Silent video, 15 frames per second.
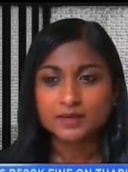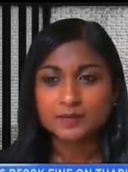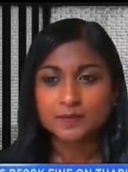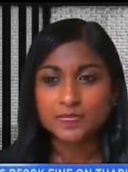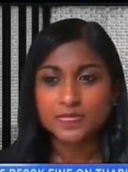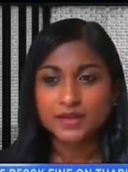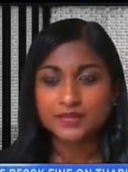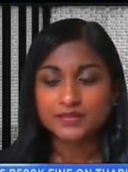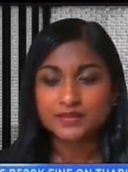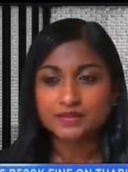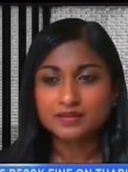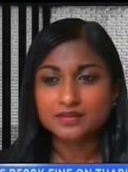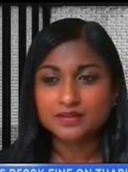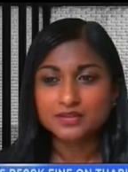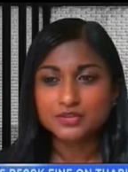Um, I
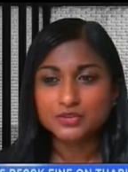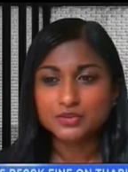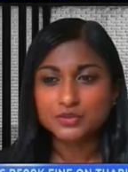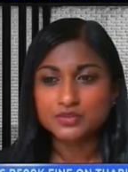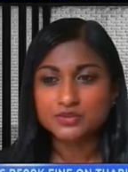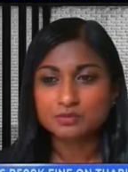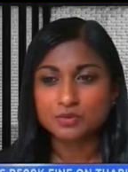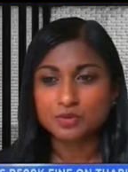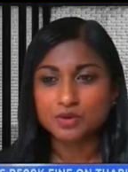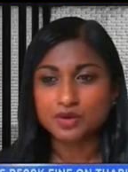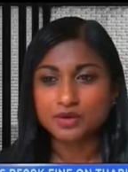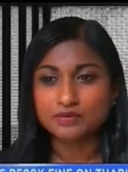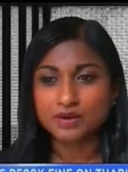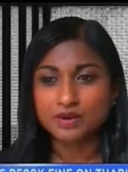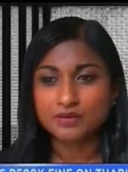think the issue is
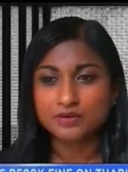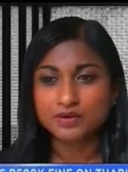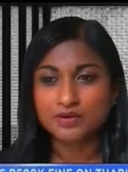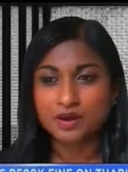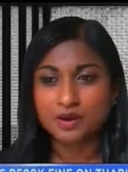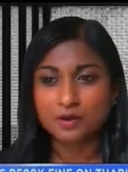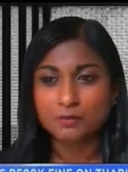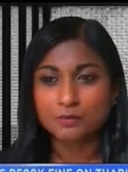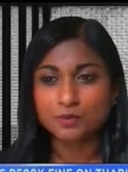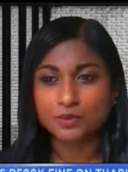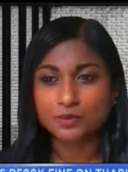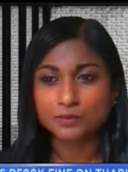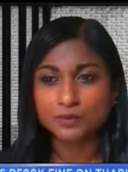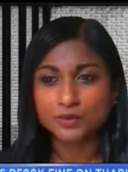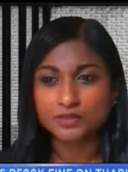more around how
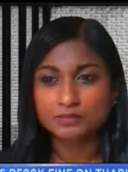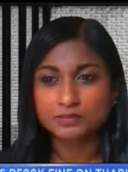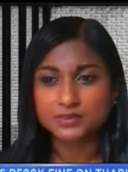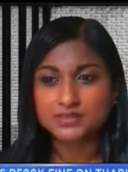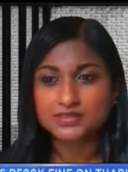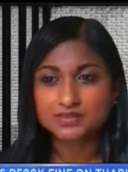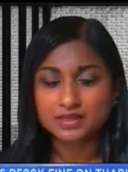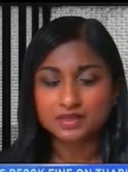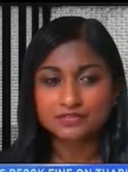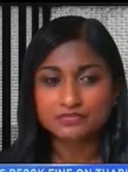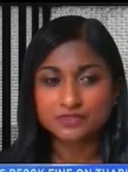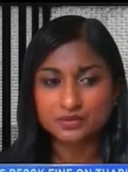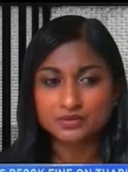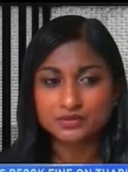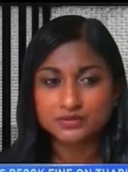board appointments
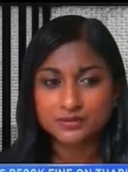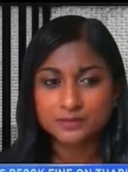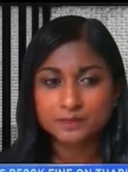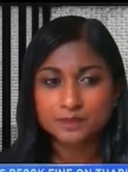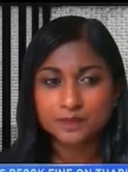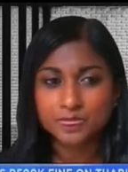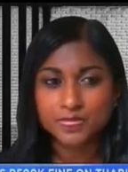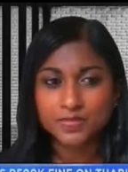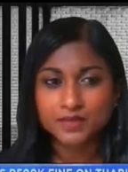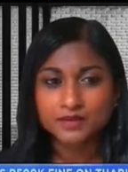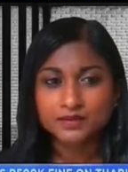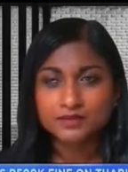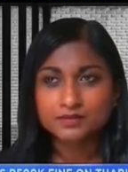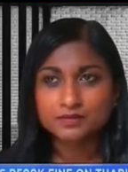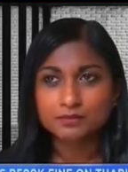get filled.
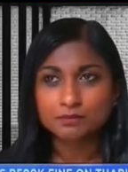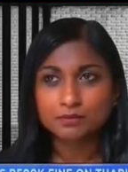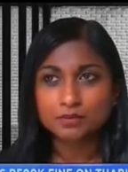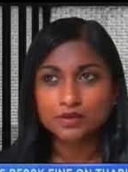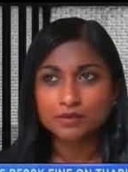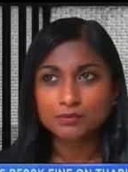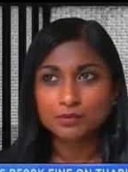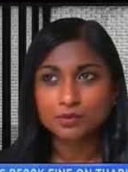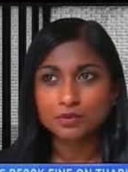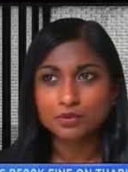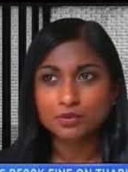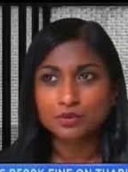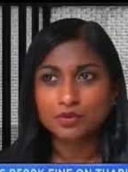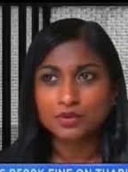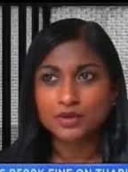So more and
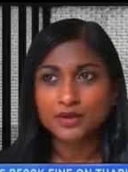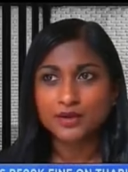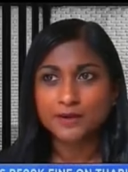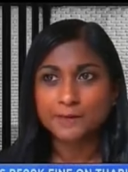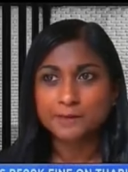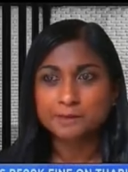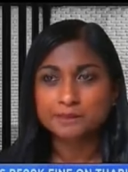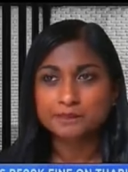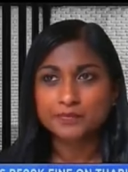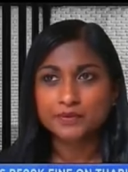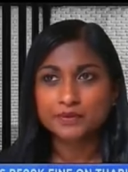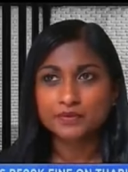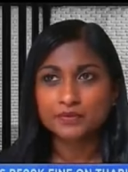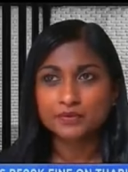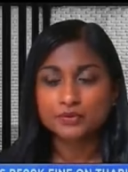more,
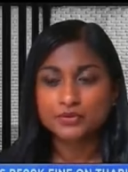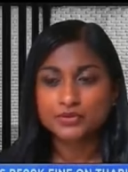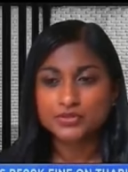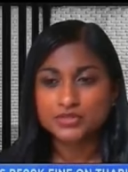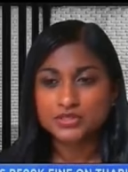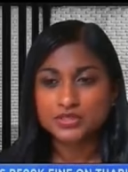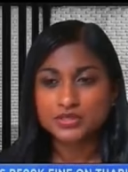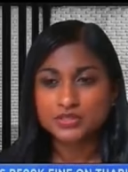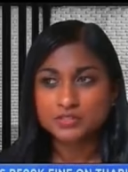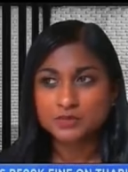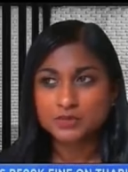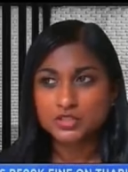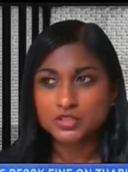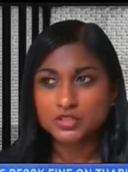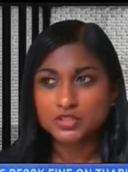um, you see,
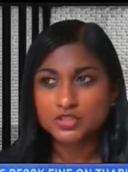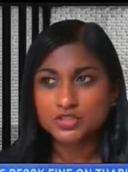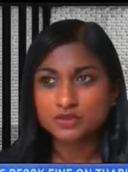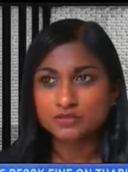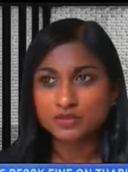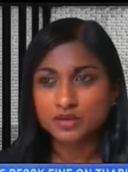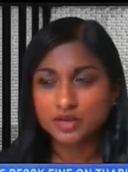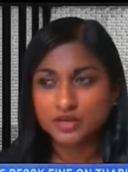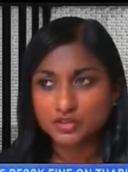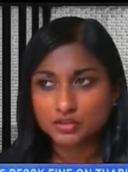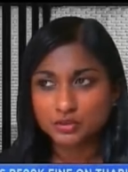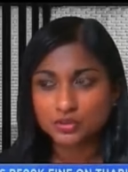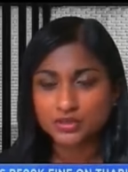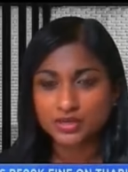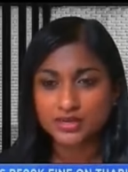especially on the
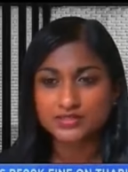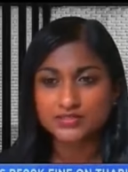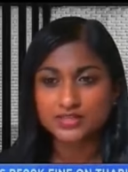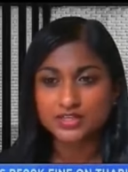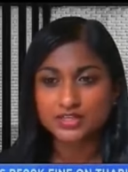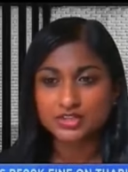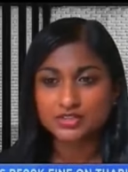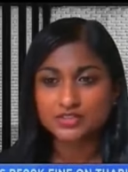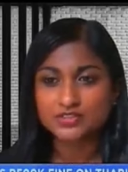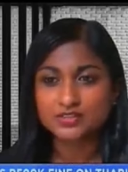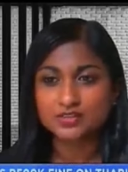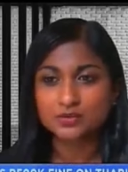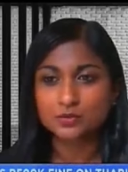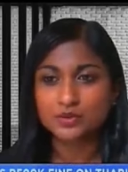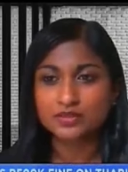larger
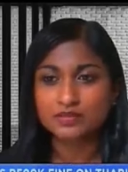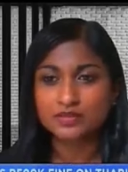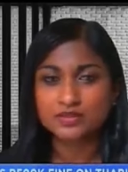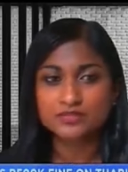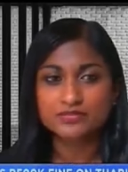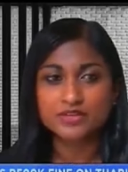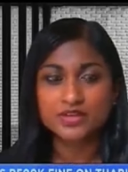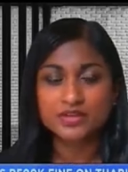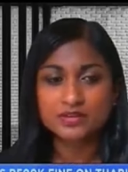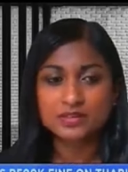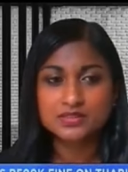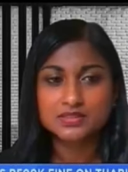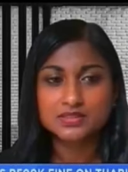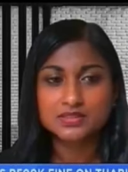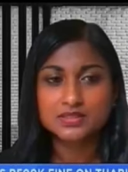organizations, that when there's a
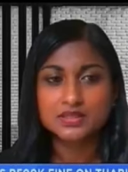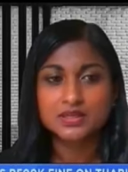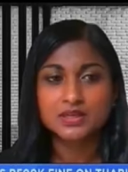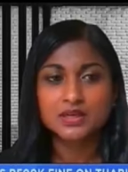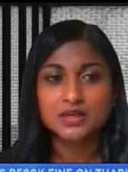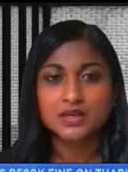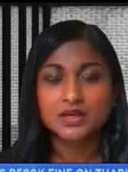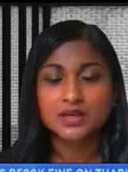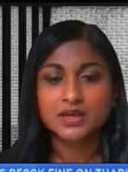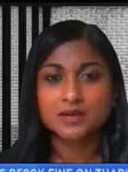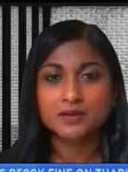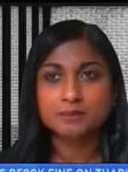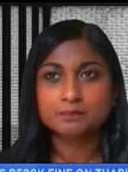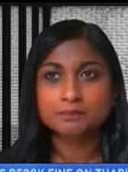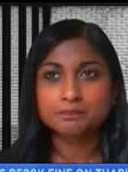vacancy,
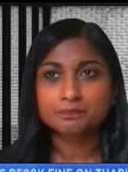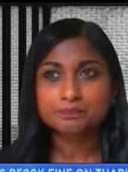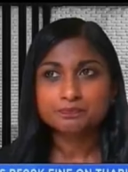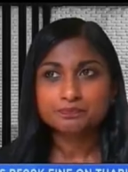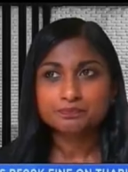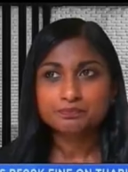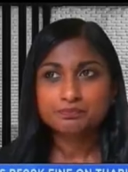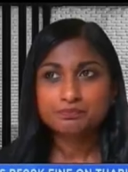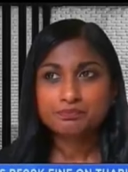um,